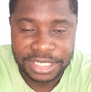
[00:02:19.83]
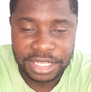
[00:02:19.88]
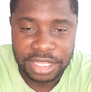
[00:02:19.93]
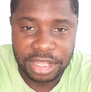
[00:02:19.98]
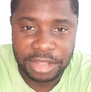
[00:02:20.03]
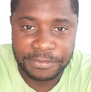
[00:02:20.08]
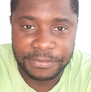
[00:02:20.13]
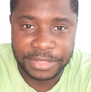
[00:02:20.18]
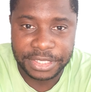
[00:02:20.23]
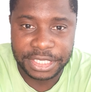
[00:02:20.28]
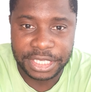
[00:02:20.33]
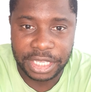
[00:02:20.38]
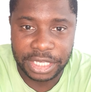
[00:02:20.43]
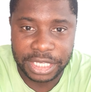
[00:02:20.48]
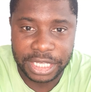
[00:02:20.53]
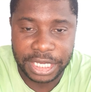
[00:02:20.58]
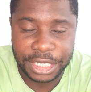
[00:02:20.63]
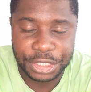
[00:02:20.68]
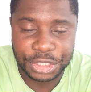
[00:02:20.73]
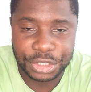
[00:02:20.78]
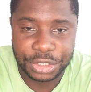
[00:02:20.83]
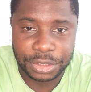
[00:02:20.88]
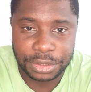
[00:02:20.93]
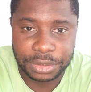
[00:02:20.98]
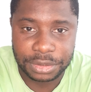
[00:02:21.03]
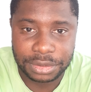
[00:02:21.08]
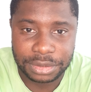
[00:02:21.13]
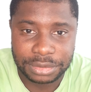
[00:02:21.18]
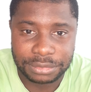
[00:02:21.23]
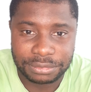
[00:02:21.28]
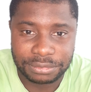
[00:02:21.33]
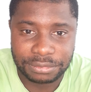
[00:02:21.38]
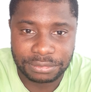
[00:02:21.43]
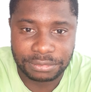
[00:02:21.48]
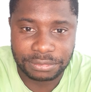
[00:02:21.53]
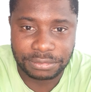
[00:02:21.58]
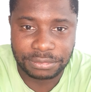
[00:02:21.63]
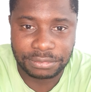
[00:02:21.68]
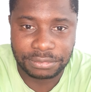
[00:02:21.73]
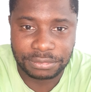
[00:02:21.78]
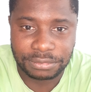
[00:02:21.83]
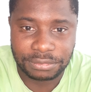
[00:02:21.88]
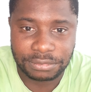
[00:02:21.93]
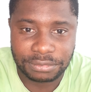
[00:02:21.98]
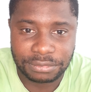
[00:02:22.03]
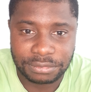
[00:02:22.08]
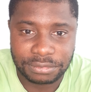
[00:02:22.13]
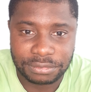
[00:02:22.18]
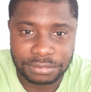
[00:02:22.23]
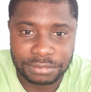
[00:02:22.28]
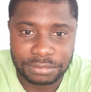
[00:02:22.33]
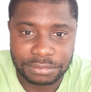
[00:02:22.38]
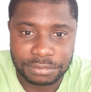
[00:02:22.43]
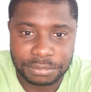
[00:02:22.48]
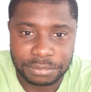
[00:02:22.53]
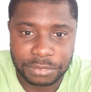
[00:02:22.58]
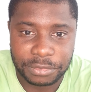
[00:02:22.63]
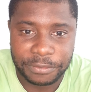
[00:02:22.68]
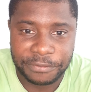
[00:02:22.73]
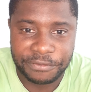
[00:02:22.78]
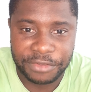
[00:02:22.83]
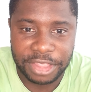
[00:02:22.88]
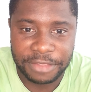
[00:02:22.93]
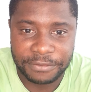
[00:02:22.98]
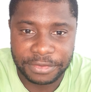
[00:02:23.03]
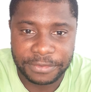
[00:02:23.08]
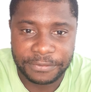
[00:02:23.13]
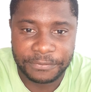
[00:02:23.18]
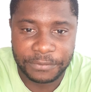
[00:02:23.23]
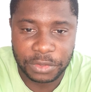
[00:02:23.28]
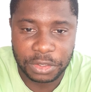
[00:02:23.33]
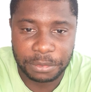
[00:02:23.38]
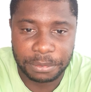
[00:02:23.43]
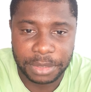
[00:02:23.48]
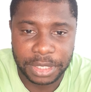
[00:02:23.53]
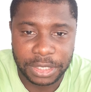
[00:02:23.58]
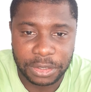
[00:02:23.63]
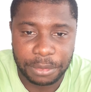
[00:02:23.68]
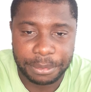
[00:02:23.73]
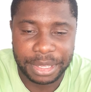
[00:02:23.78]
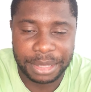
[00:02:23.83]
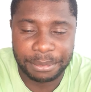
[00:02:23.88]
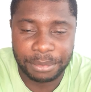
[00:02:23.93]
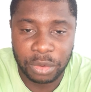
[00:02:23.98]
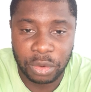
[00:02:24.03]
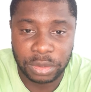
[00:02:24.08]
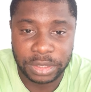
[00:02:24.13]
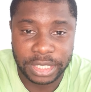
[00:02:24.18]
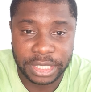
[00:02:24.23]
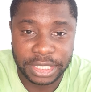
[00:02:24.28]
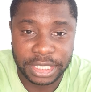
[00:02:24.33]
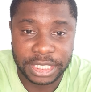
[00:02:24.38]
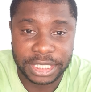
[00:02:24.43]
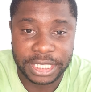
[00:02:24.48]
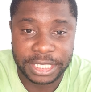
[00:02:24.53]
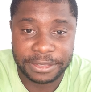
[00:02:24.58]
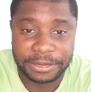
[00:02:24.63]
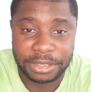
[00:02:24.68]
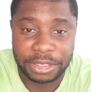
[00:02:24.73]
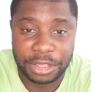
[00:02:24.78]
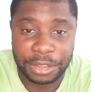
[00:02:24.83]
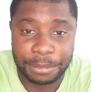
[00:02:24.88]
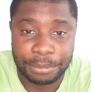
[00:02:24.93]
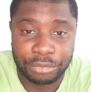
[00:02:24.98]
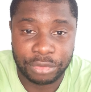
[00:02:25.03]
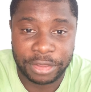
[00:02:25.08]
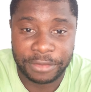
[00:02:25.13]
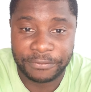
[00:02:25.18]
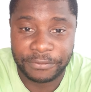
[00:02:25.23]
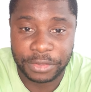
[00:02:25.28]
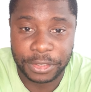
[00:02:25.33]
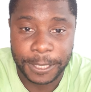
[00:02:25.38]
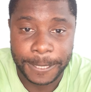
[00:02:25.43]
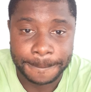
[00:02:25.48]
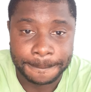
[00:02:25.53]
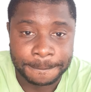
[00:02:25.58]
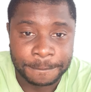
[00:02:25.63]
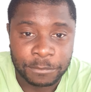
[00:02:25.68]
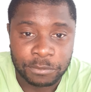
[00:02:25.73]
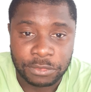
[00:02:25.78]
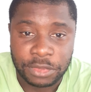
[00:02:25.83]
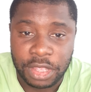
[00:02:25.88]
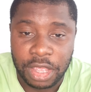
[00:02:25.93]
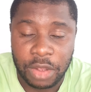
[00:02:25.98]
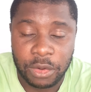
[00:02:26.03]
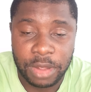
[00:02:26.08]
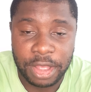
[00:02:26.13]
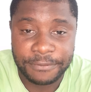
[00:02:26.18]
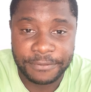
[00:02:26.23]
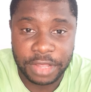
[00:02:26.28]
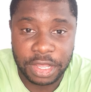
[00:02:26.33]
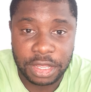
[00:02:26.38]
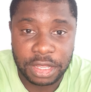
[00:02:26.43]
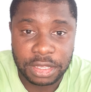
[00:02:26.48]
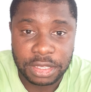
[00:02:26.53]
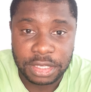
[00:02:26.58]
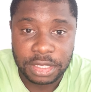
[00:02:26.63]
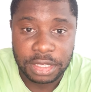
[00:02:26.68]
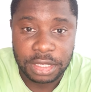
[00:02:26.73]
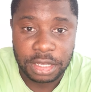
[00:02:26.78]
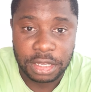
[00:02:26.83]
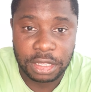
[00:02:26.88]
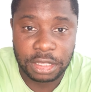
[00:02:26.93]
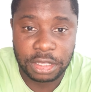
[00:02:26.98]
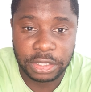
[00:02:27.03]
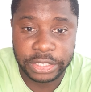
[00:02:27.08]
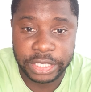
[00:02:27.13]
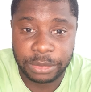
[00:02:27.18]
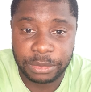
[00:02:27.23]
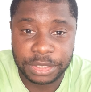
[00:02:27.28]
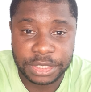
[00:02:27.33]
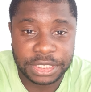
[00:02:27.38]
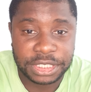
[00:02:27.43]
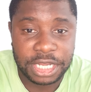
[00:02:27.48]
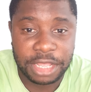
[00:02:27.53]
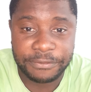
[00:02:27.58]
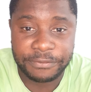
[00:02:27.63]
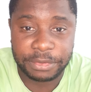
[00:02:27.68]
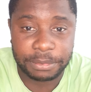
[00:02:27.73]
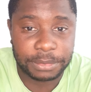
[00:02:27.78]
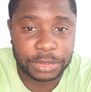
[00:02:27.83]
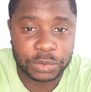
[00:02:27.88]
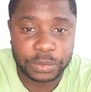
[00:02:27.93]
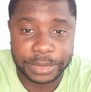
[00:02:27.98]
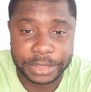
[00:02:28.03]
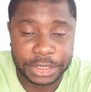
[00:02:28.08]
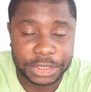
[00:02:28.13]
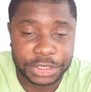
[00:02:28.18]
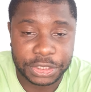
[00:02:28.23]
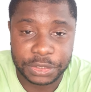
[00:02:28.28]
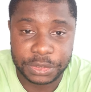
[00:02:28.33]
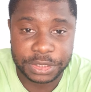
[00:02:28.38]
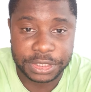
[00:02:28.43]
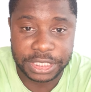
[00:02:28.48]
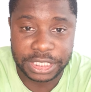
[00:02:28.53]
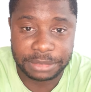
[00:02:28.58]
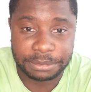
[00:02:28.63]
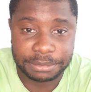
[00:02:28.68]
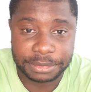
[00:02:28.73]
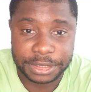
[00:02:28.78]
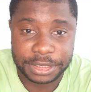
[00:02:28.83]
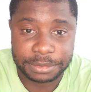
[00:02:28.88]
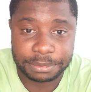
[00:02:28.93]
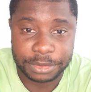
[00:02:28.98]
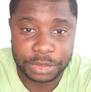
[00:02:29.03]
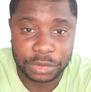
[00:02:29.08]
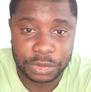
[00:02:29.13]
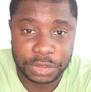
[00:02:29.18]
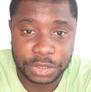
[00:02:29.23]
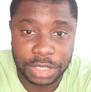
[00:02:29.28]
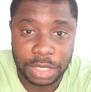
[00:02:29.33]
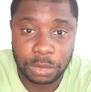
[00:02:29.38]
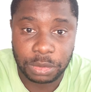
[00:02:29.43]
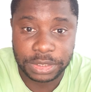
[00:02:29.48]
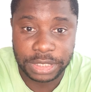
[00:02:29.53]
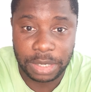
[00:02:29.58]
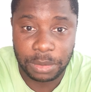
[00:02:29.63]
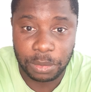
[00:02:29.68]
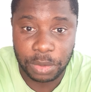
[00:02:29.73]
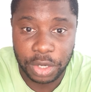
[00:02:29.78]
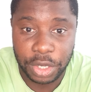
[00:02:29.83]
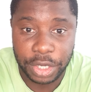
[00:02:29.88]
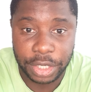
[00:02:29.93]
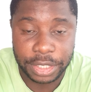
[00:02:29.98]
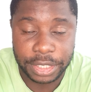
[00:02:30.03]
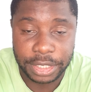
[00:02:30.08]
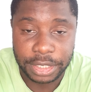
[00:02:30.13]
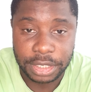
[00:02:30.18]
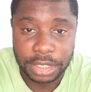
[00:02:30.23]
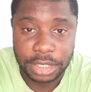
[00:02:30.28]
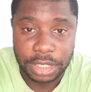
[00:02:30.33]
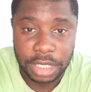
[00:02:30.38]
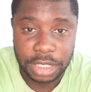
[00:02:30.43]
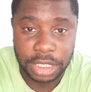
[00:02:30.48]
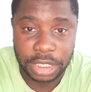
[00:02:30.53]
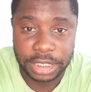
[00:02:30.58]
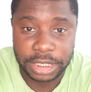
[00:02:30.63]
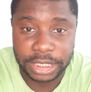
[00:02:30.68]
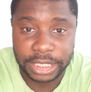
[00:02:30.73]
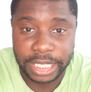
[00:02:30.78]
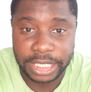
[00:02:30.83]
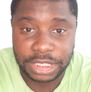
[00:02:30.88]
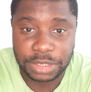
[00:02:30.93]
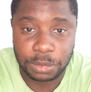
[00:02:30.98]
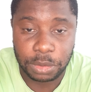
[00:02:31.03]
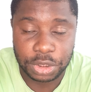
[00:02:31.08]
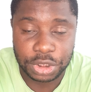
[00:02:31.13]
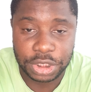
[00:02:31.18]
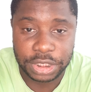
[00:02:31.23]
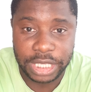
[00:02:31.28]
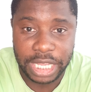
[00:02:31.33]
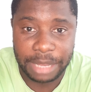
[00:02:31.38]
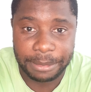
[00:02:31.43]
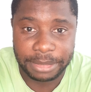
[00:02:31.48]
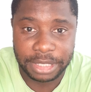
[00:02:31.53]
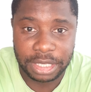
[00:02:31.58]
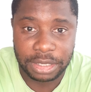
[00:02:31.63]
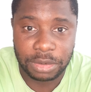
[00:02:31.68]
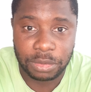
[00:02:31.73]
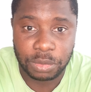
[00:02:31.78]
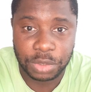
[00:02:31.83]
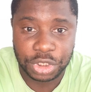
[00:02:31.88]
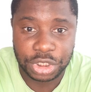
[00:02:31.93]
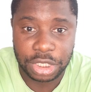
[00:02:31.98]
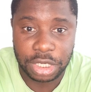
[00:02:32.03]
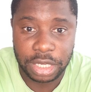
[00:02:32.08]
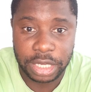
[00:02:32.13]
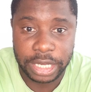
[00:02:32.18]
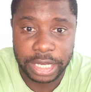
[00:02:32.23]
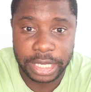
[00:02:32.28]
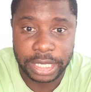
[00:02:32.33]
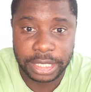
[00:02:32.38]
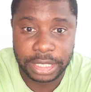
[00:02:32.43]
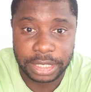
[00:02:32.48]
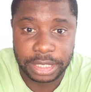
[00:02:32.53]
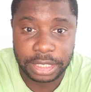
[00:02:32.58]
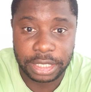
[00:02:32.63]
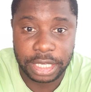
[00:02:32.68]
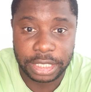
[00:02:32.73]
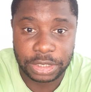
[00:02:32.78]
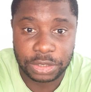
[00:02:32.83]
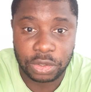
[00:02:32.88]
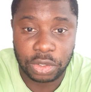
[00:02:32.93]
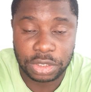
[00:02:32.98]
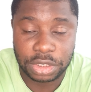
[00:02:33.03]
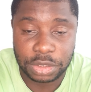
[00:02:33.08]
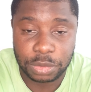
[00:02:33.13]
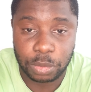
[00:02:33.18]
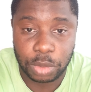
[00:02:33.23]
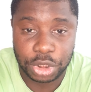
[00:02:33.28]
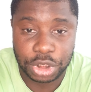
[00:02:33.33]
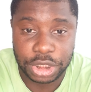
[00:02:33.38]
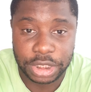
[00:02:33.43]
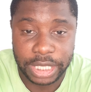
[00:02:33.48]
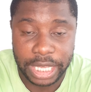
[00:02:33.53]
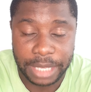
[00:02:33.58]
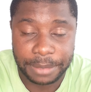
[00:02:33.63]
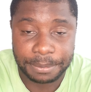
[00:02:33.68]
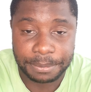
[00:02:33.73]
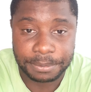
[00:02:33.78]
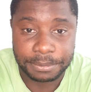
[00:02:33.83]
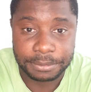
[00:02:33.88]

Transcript: I think the occasion favoured Fulham a little bit more than it did Brentford. However, I heard there was nothing between the two teams because I was at work and I didn't get to watch the game, and I wish I had got to watch the game.